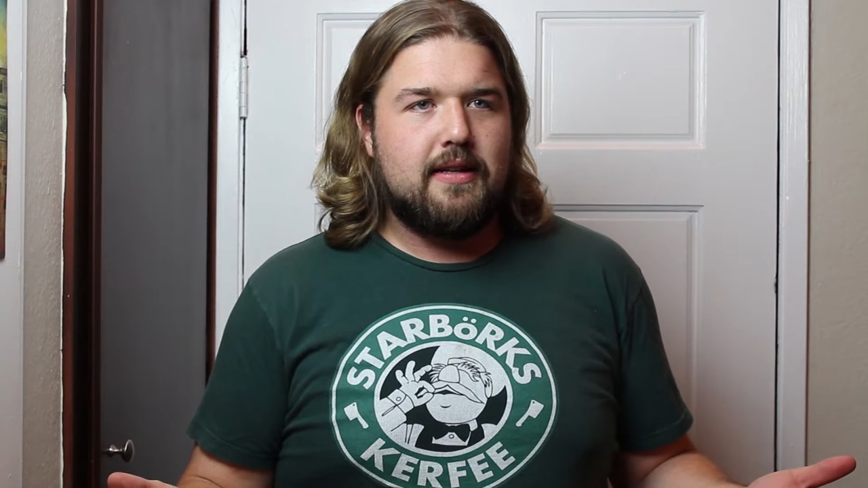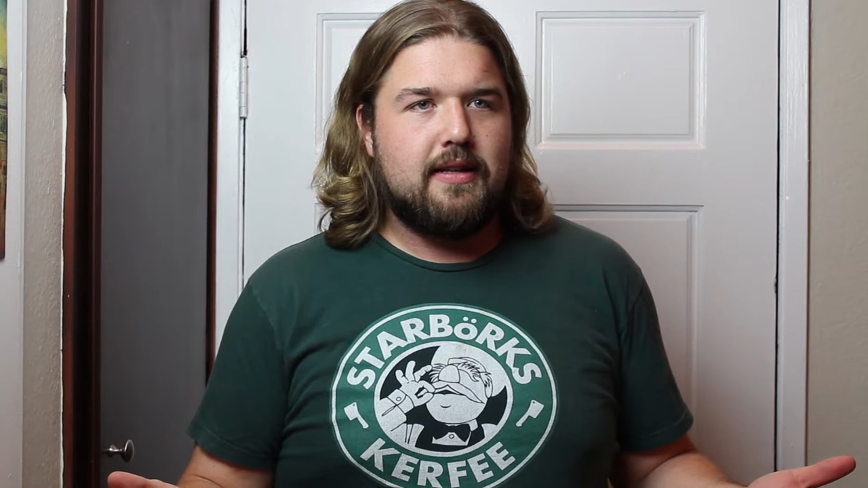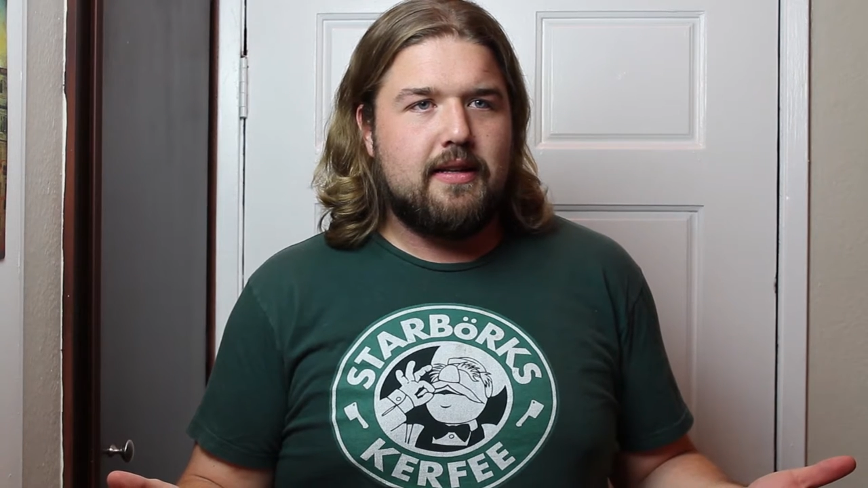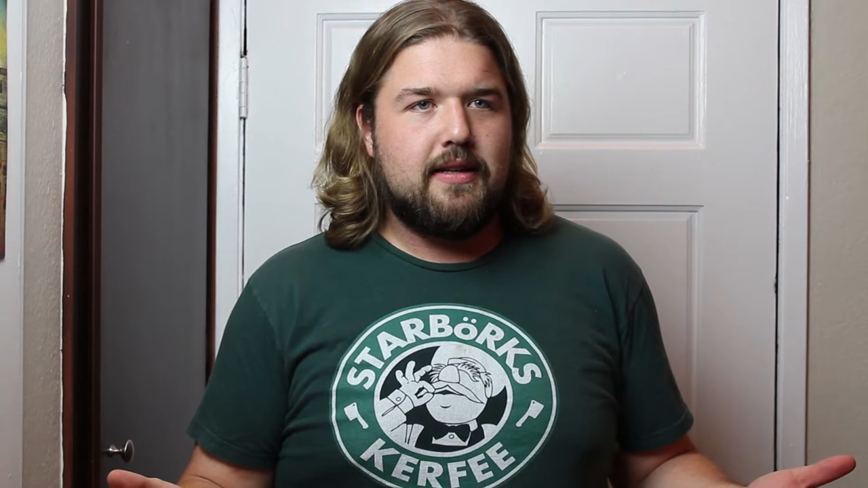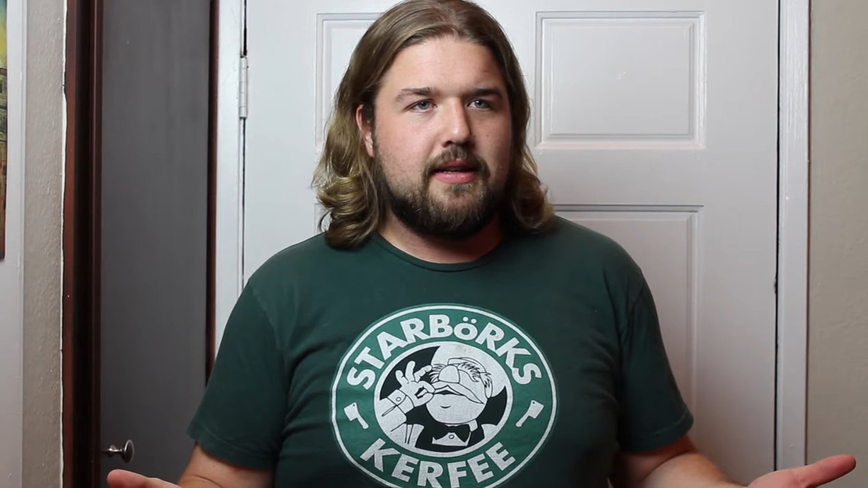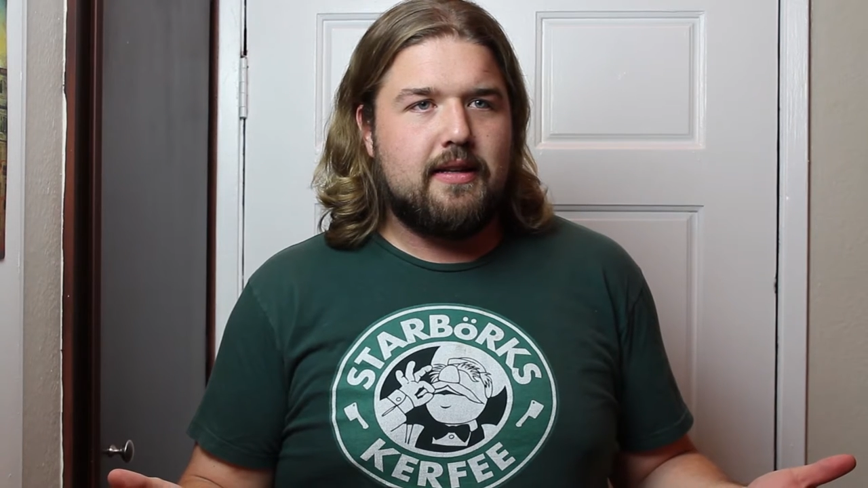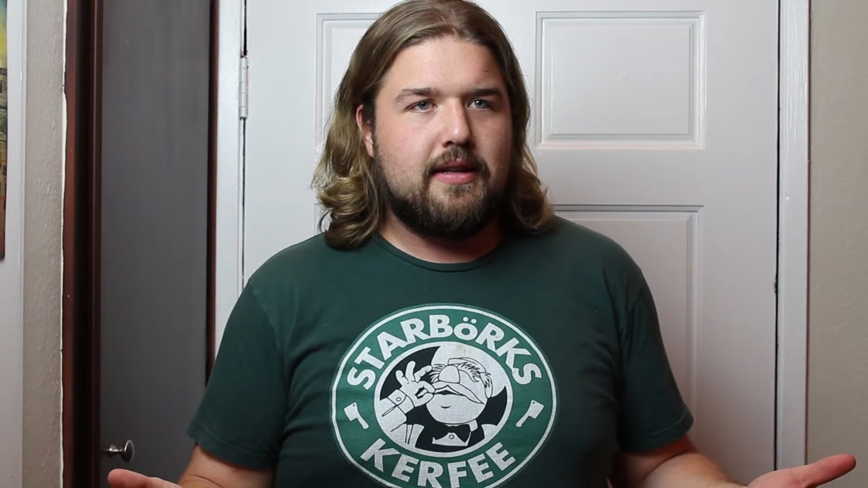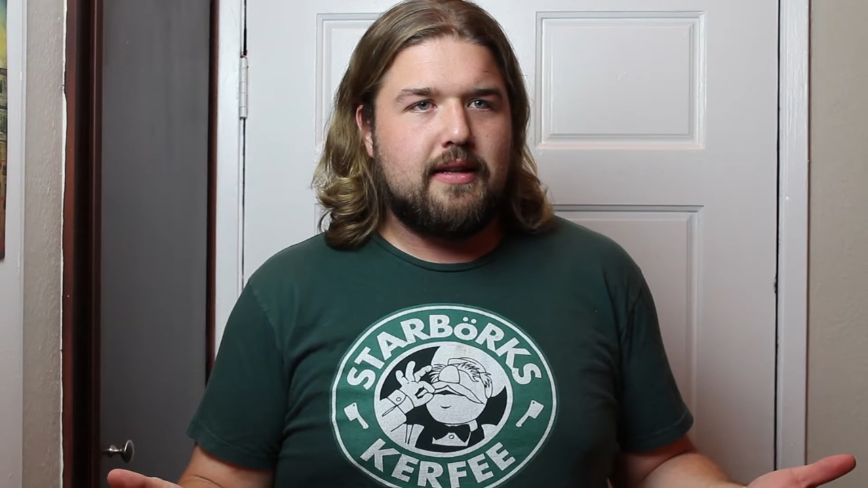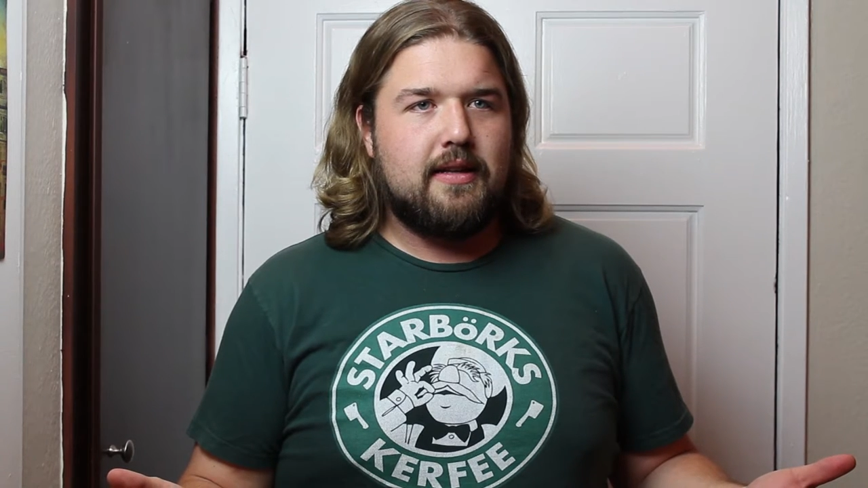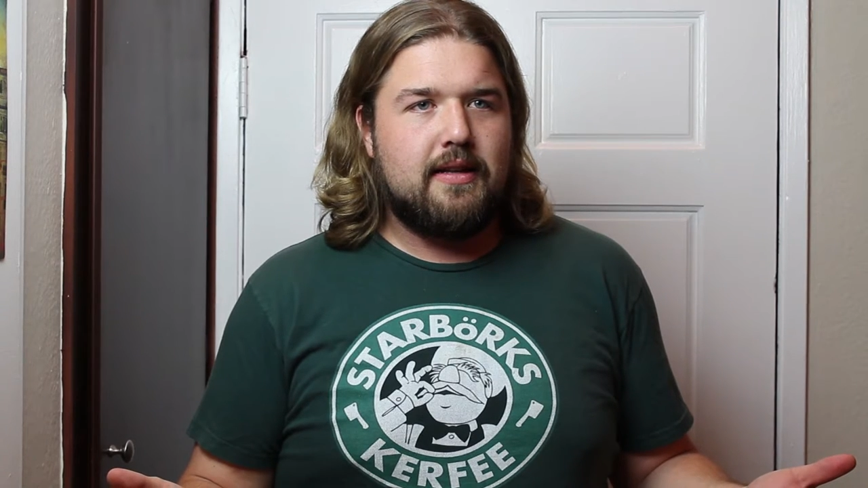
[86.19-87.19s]
viral hit
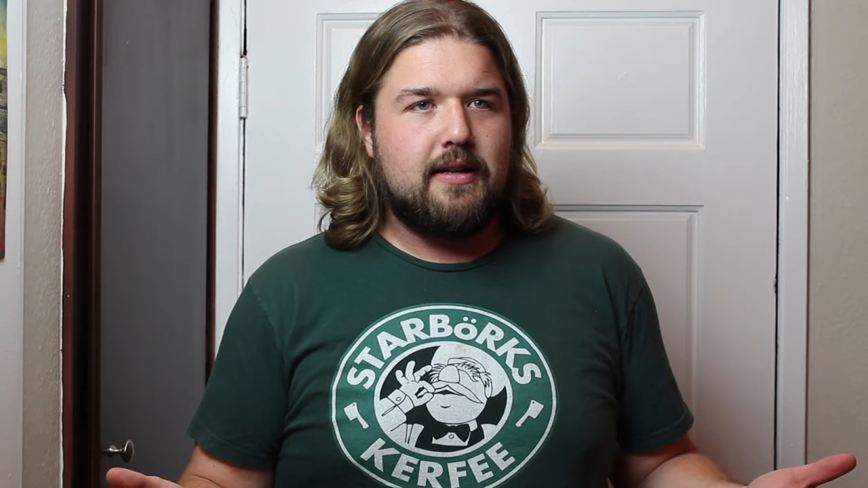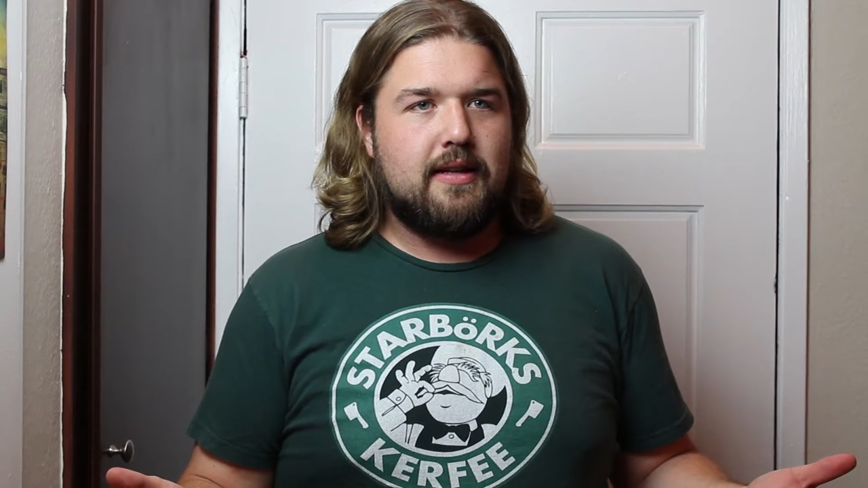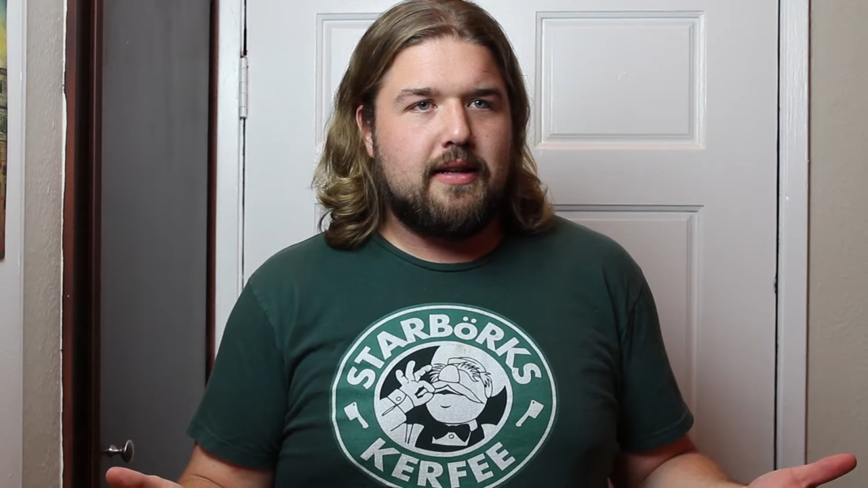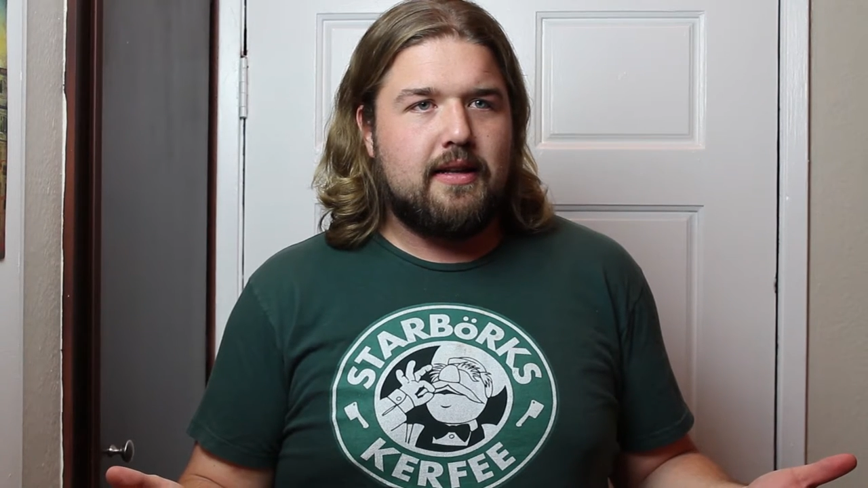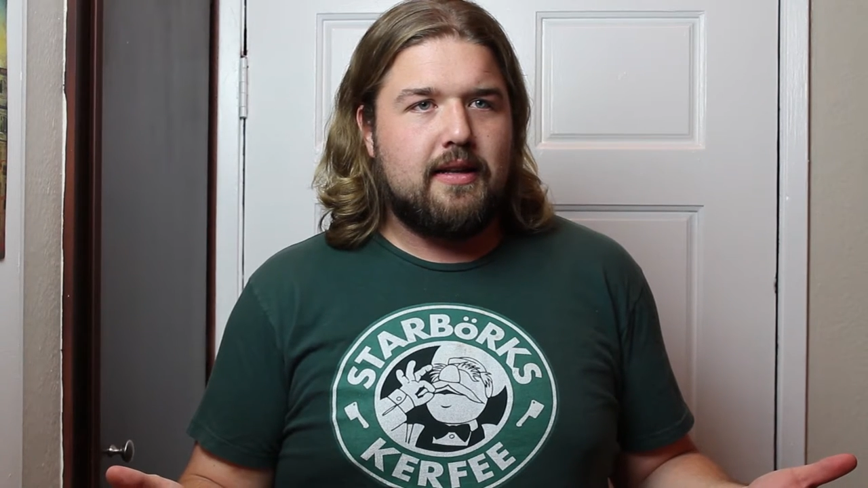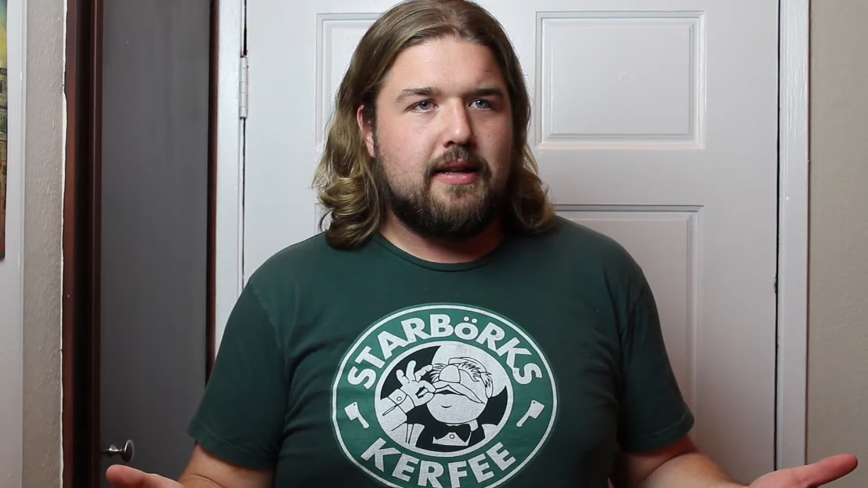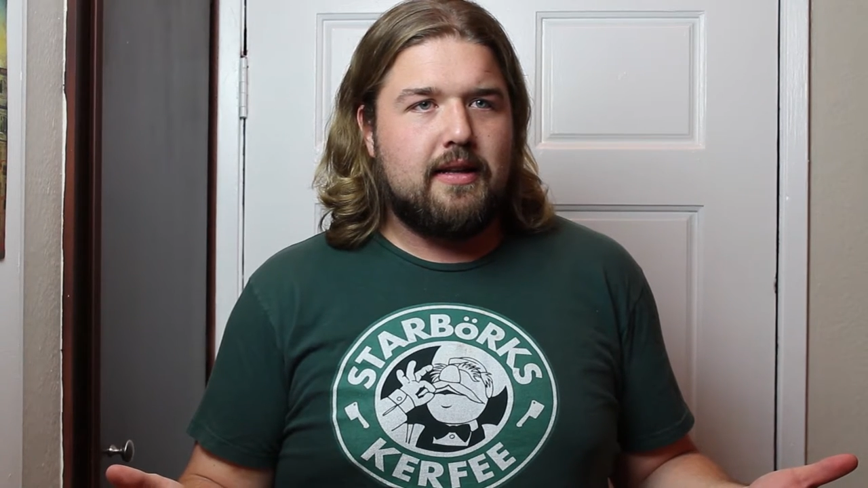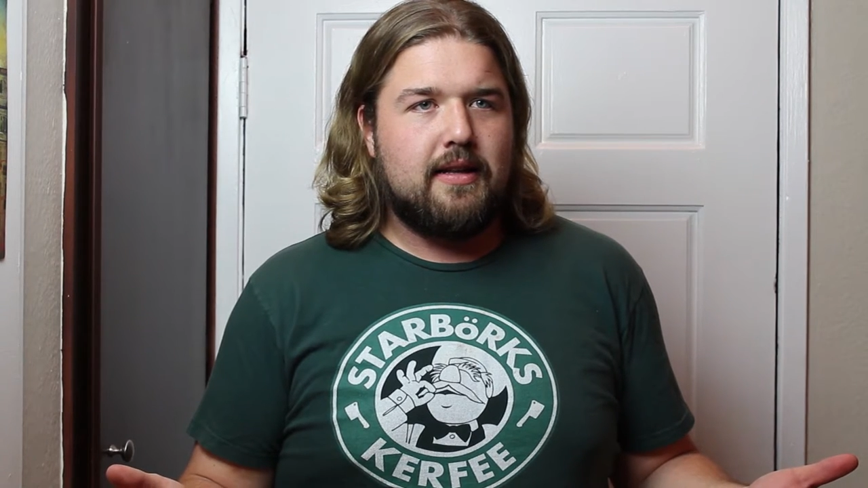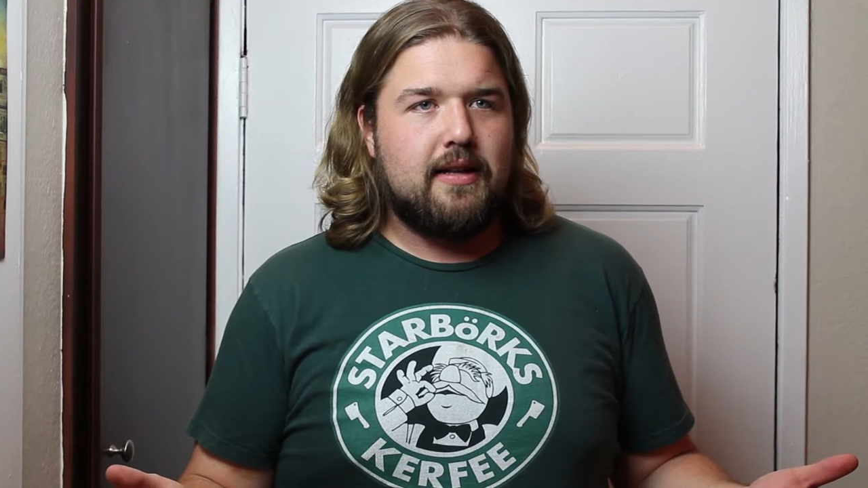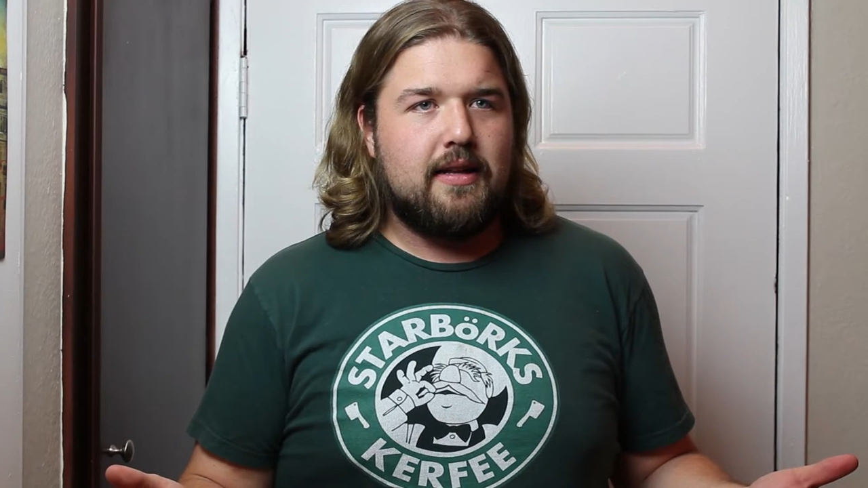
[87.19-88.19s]
song about
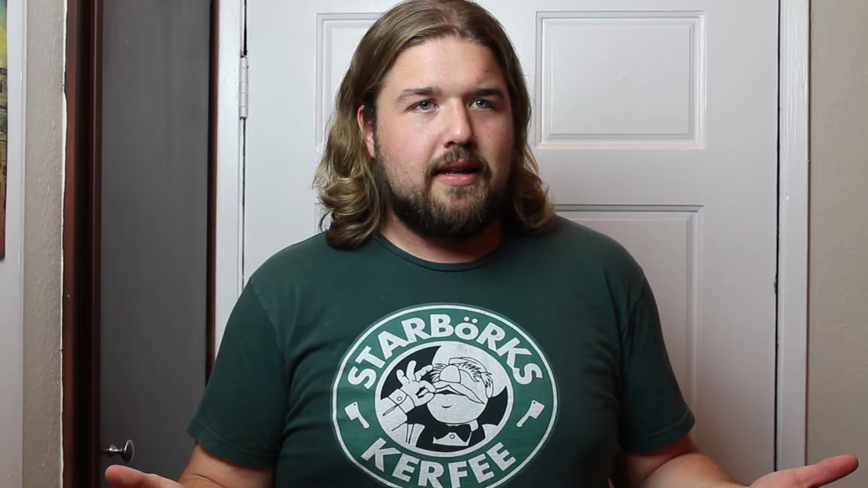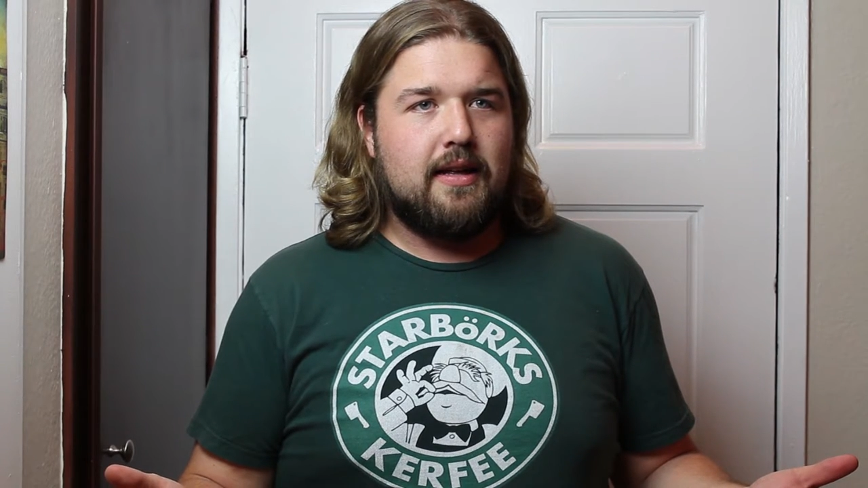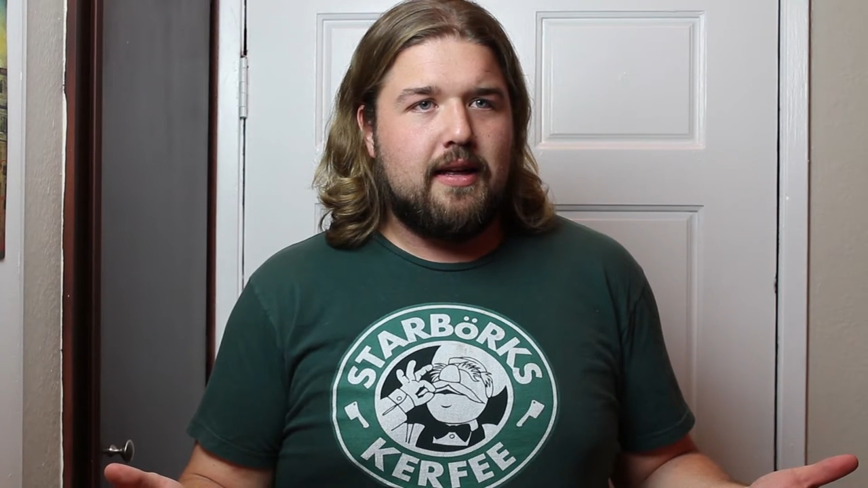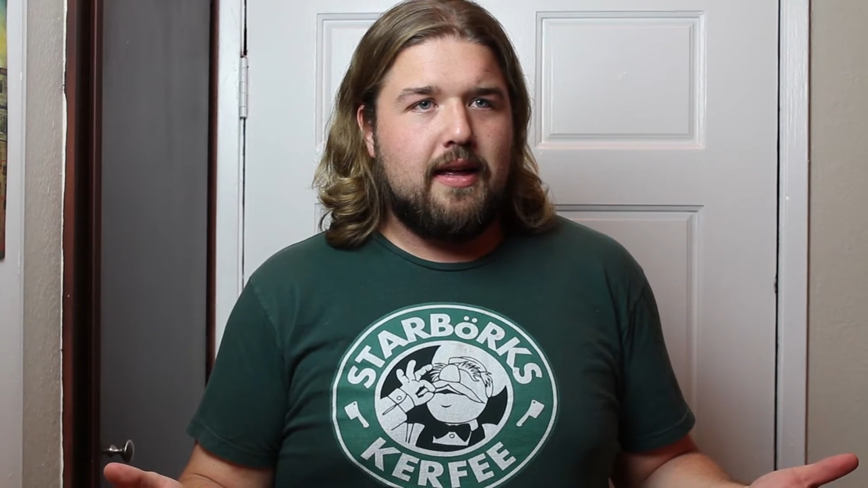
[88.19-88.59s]
anything.